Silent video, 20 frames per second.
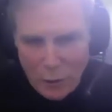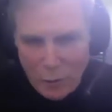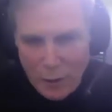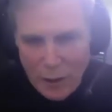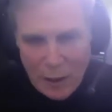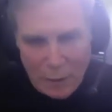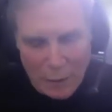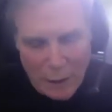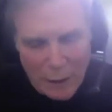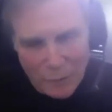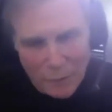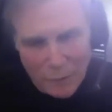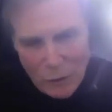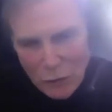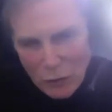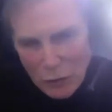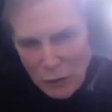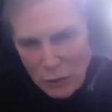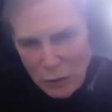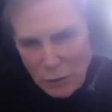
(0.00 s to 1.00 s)
but I love the
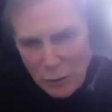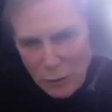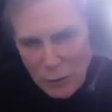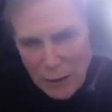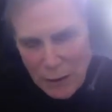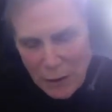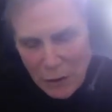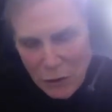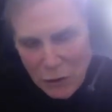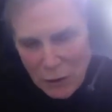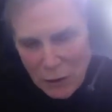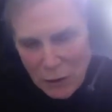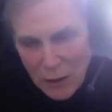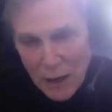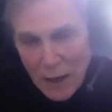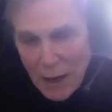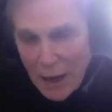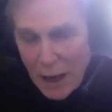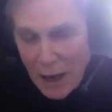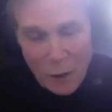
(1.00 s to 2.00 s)
geolocation,
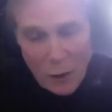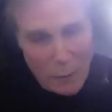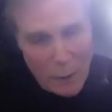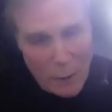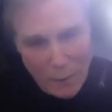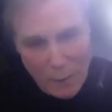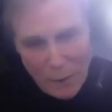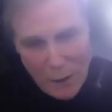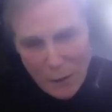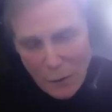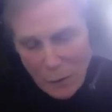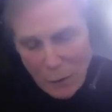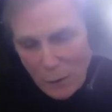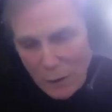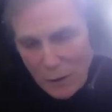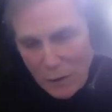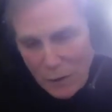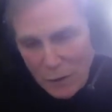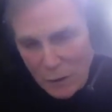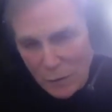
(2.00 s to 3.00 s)
and there may be other
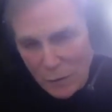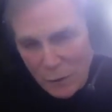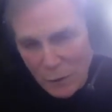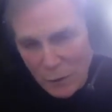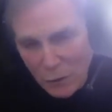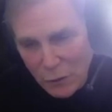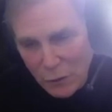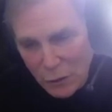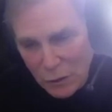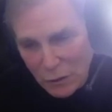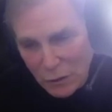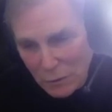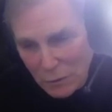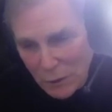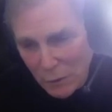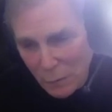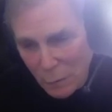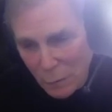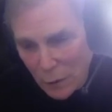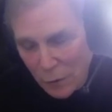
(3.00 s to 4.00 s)
ways in the future
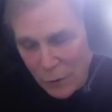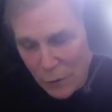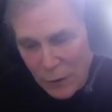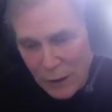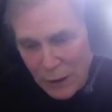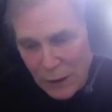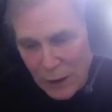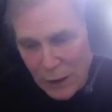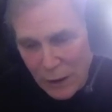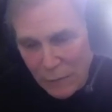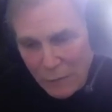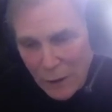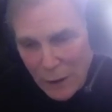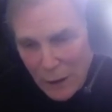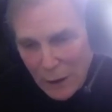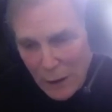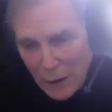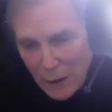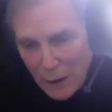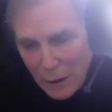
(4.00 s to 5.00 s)
that we'll think of
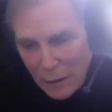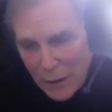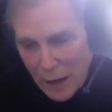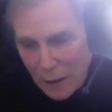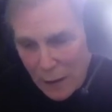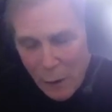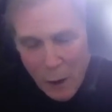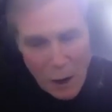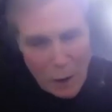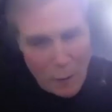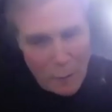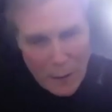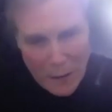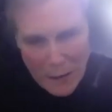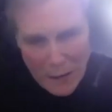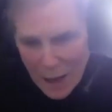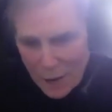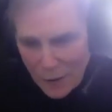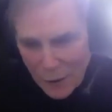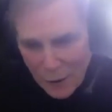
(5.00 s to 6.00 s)
that all
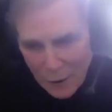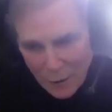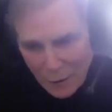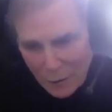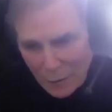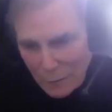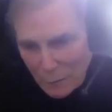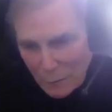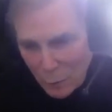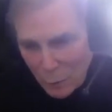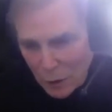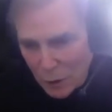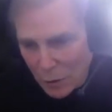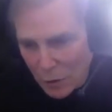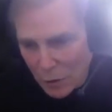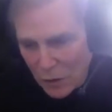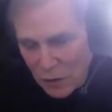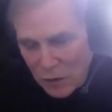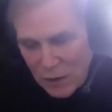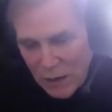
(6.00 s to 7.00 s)
be ethical, where you
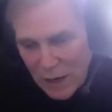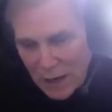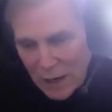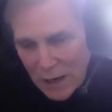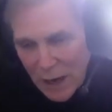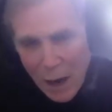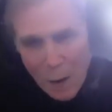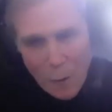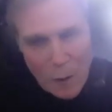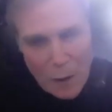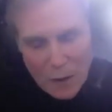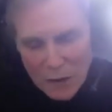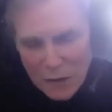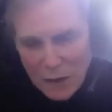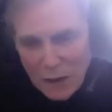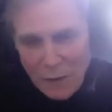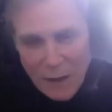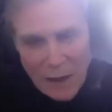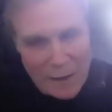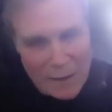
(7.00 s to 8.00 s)
decide I want to
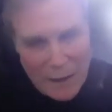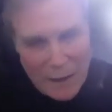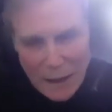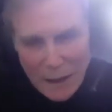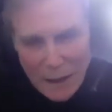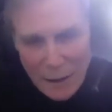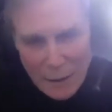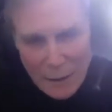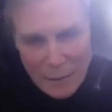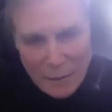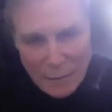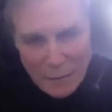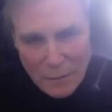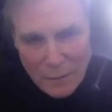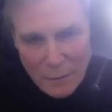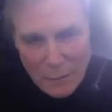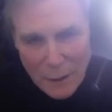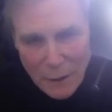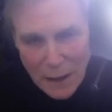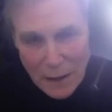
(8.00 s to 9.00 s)
sell that data,
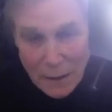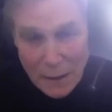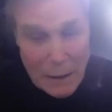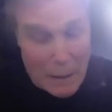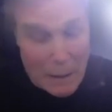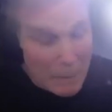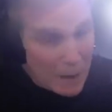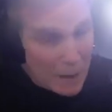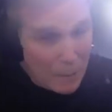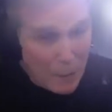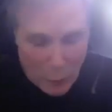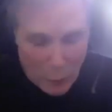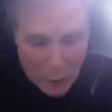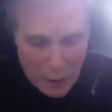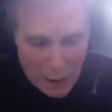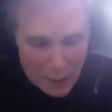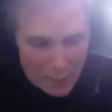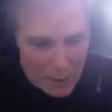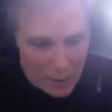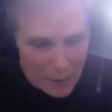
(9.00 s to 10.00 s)
right? Mm-hmm. And then maybe we'll
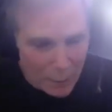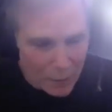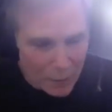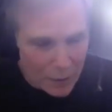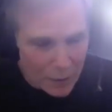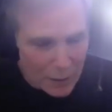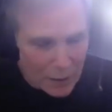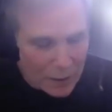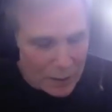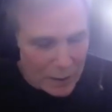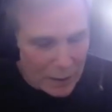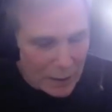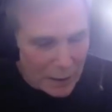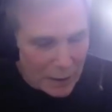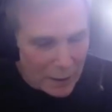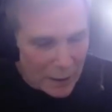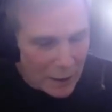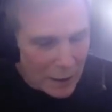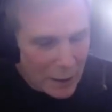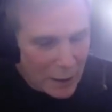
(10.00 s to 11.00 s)
come up with an idea
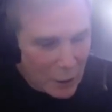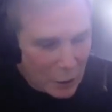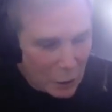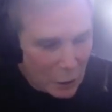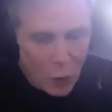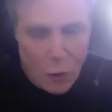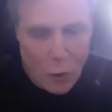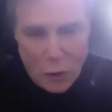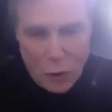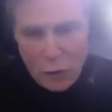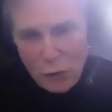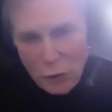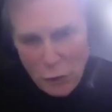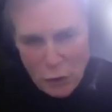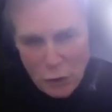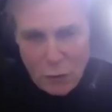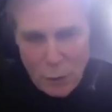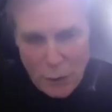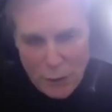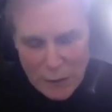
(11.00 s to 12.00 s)
that you can
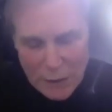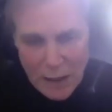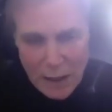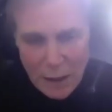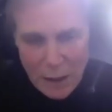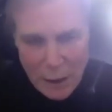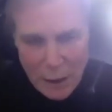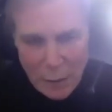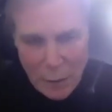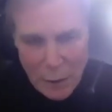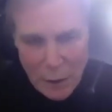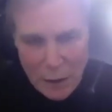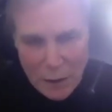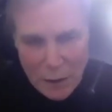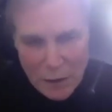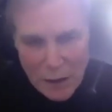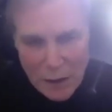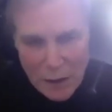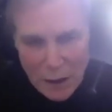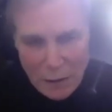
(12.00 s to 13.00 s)
choose what data you want to
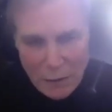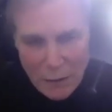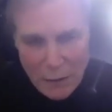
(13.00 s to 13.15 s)
sell.